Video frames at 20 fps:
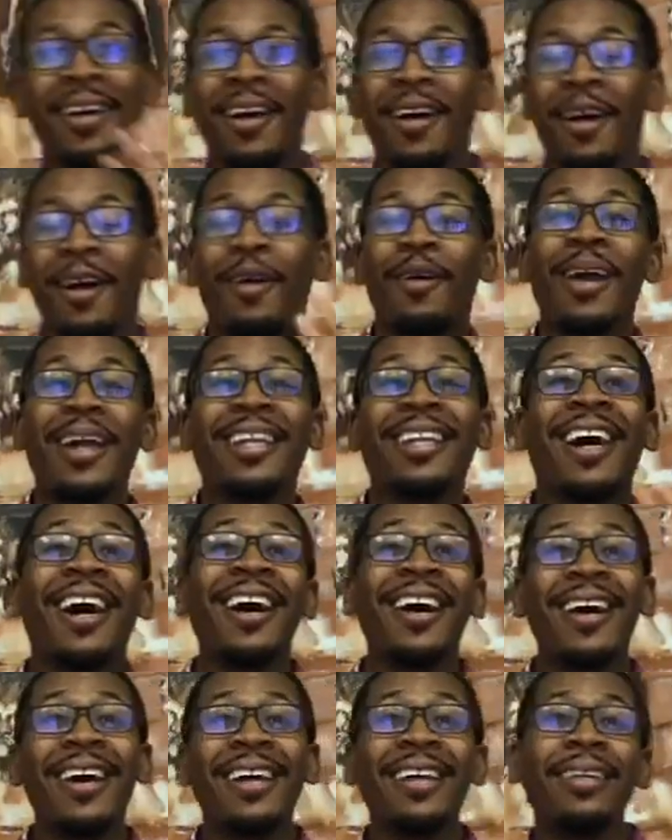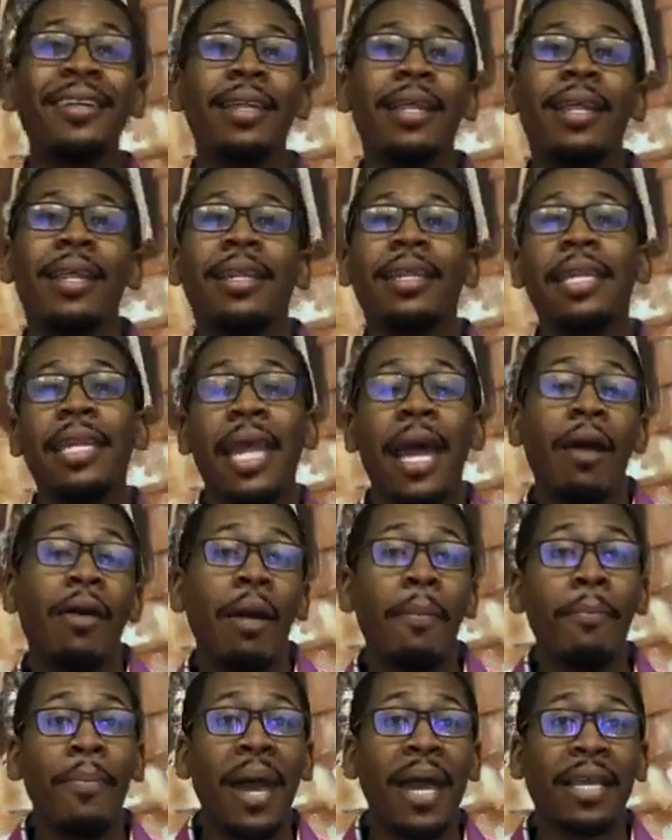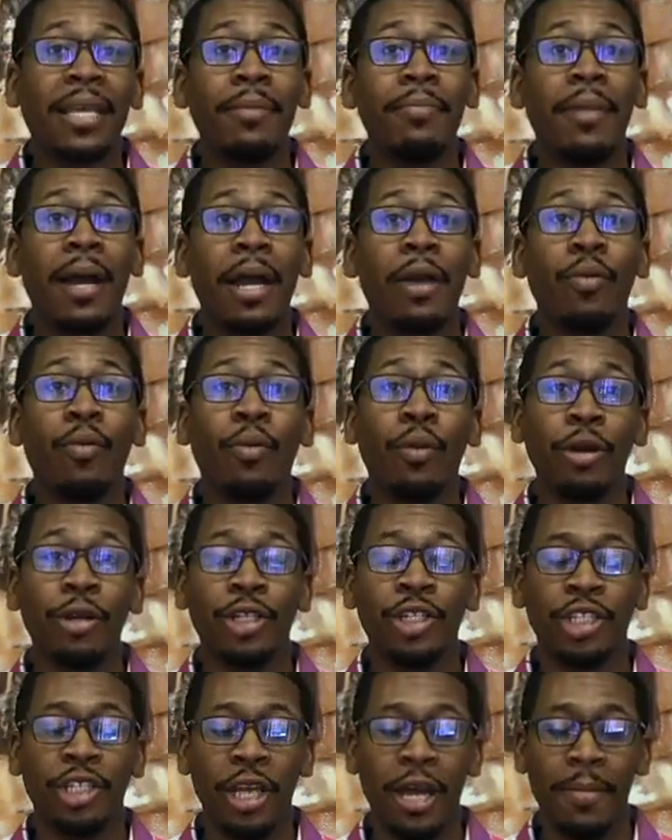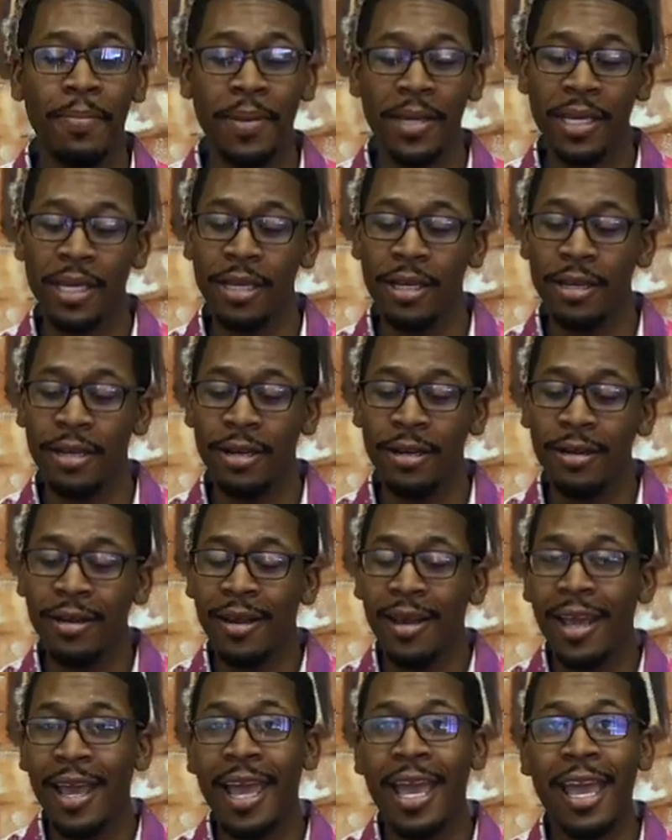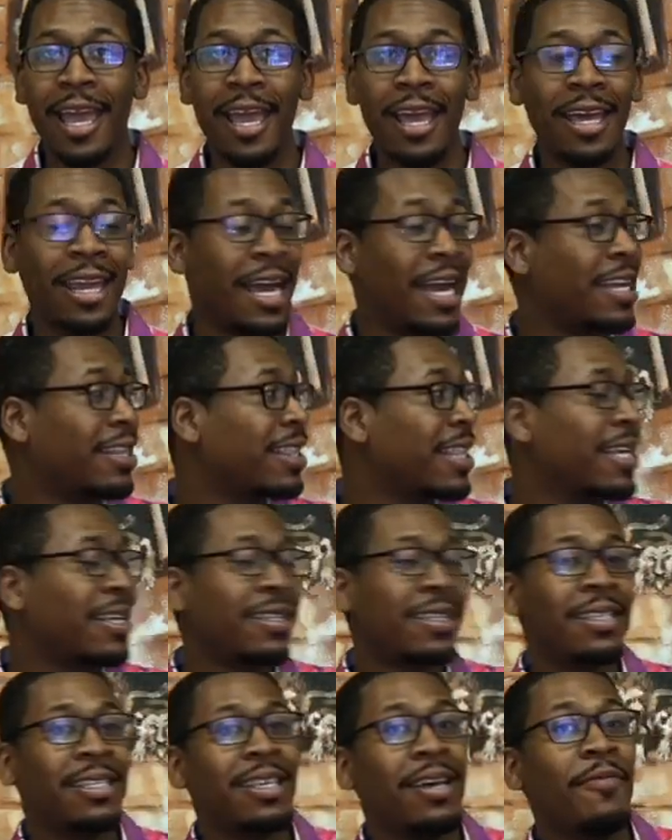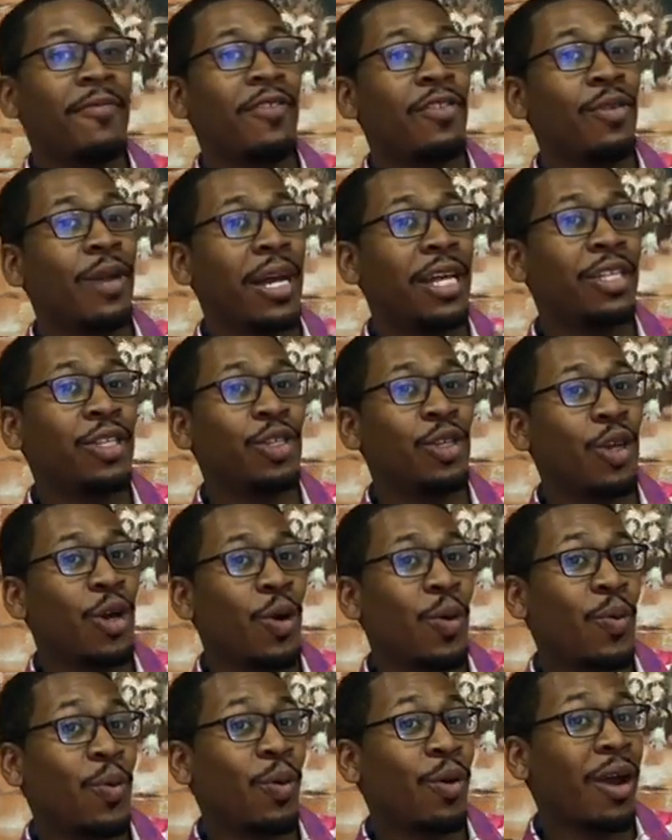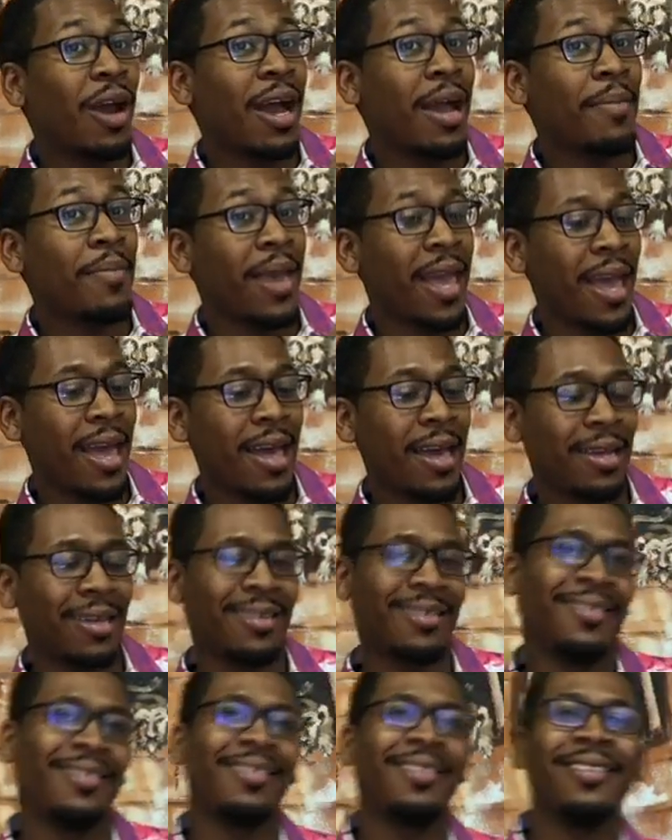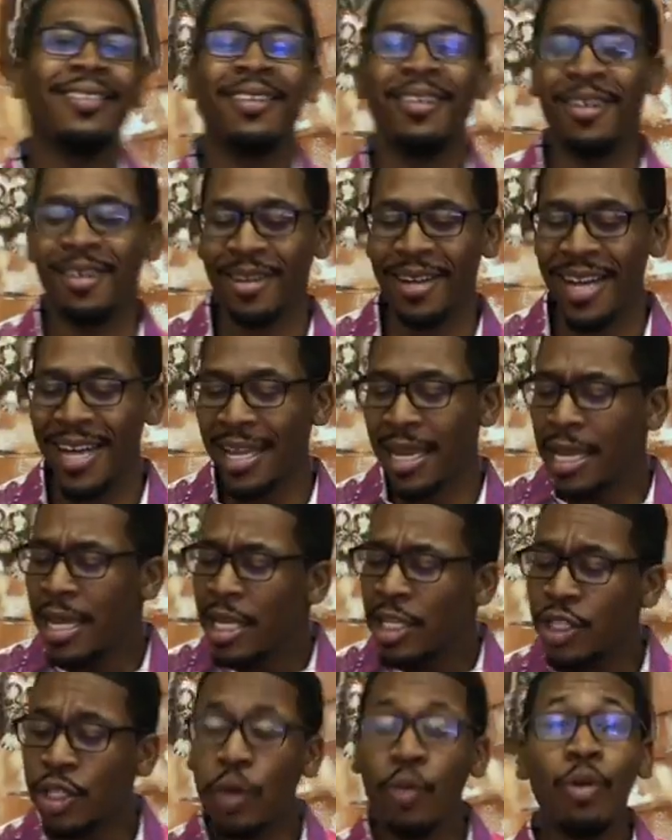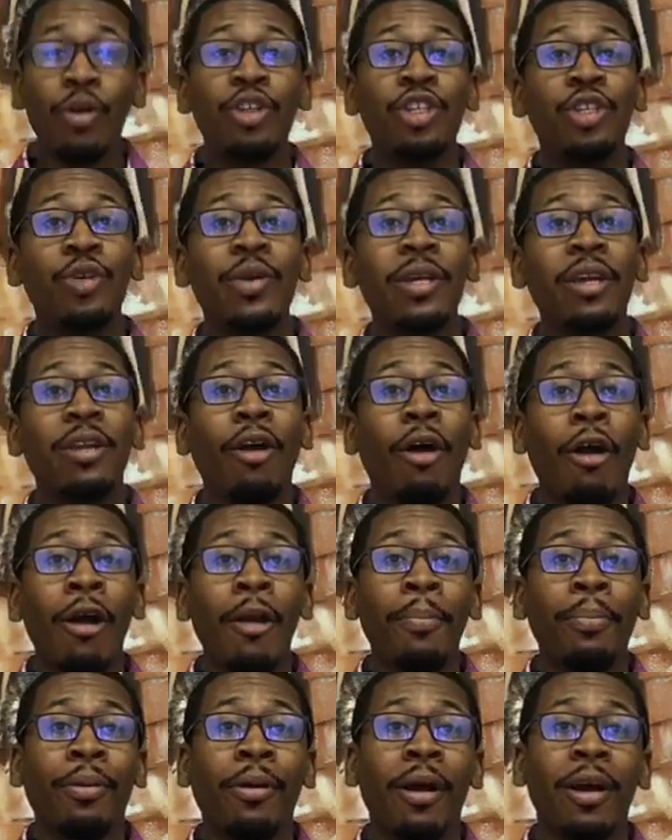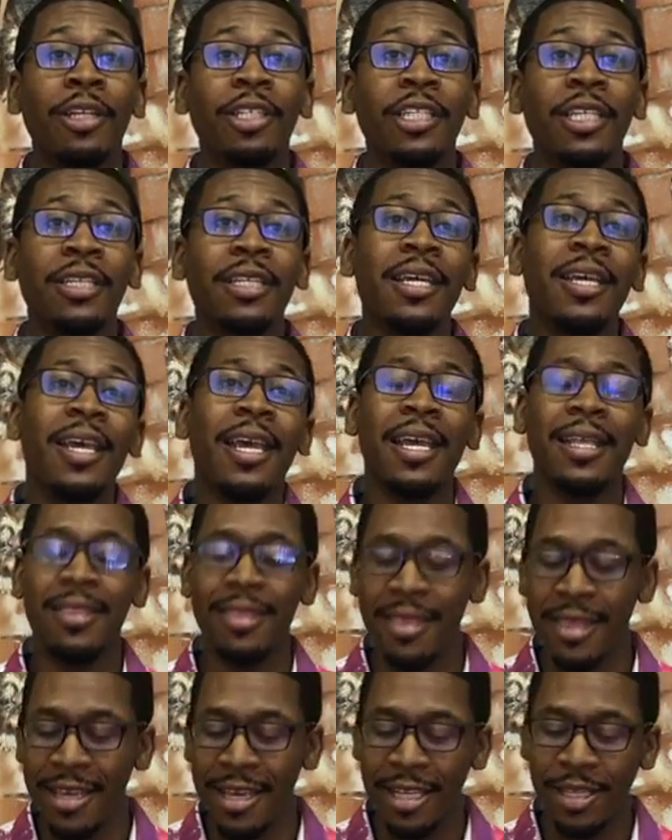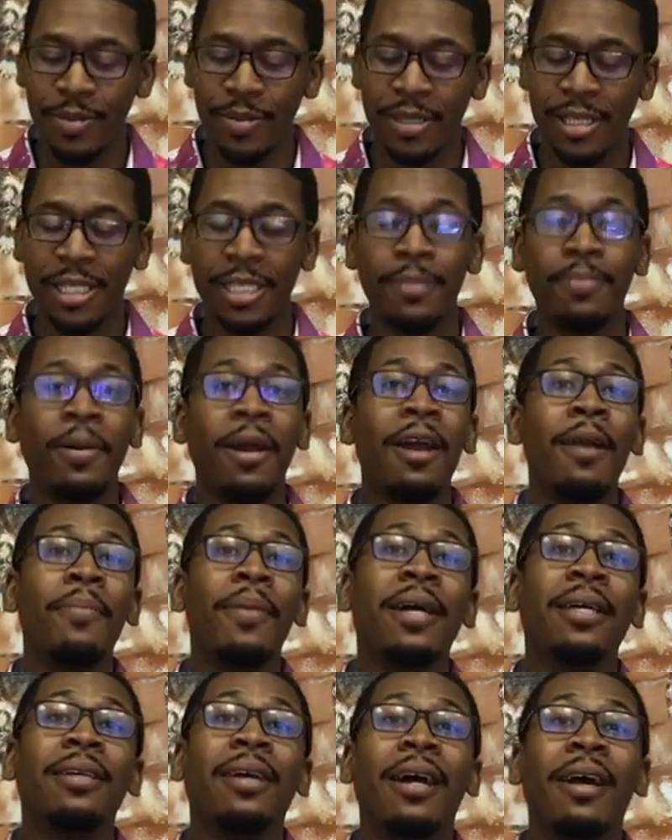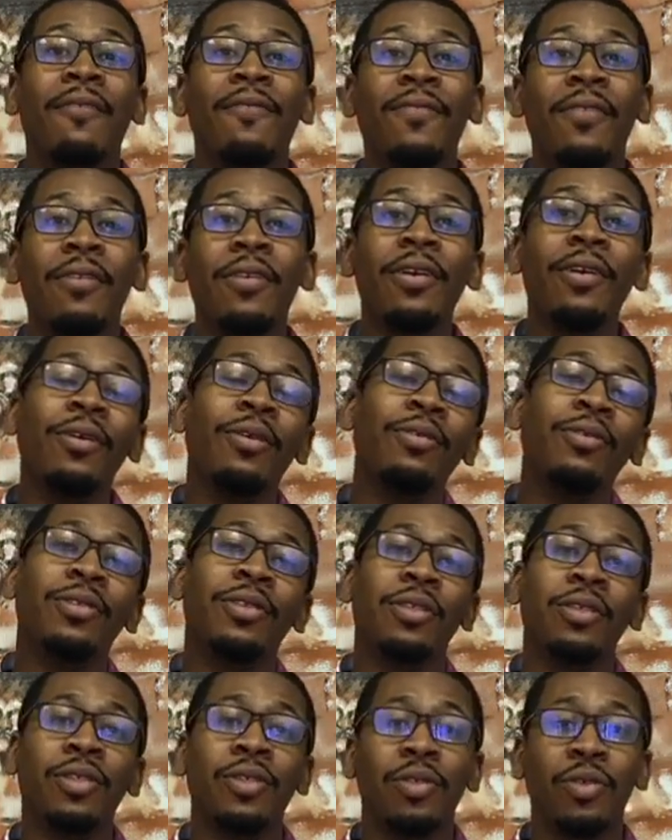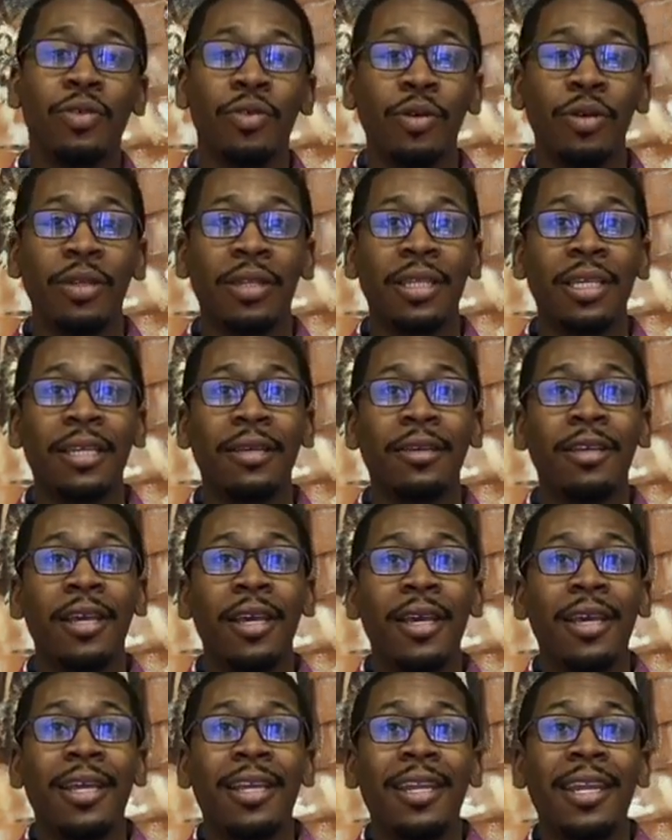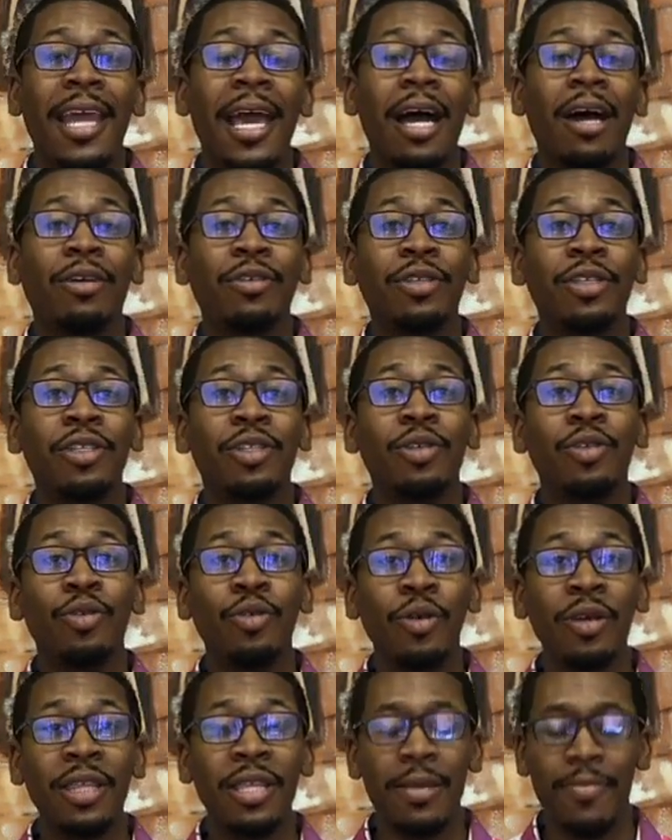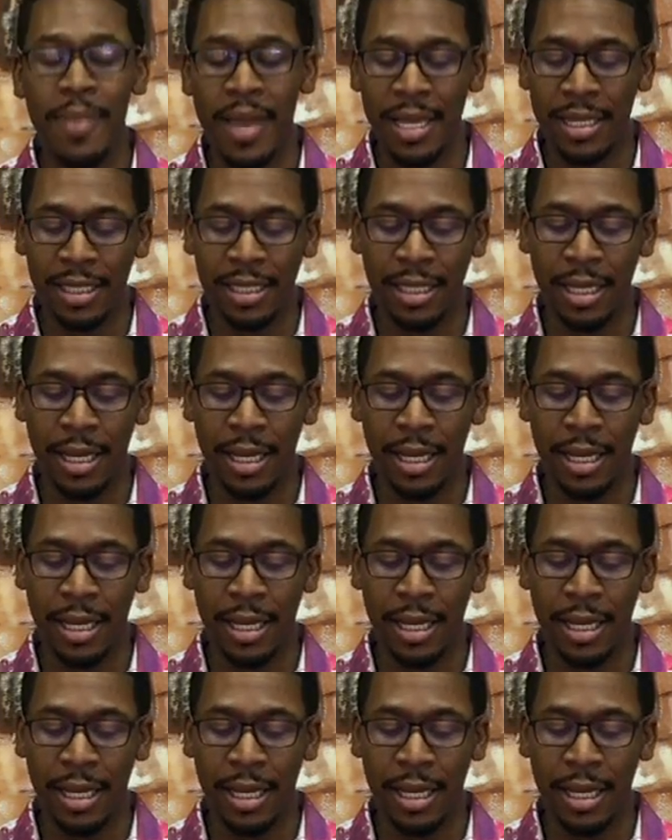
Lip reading: Alright, hi. Now I'm back in my workshop here, and I think some of you guys know where I'm at. Alright, so we're doing an art project, and this was inspired by our very own Sister Dorothy. Now, Sister Dorothy made